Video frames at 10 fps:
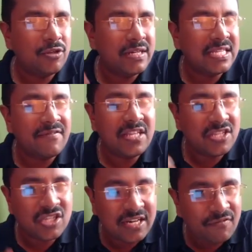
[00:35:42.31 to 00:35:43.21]
So it is a very
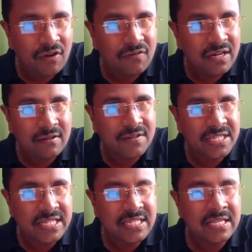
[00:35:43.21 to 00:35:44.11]
straightforward
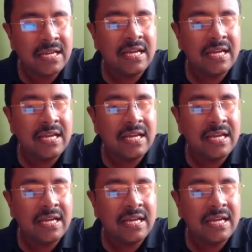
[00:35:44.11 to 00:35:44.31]
questions,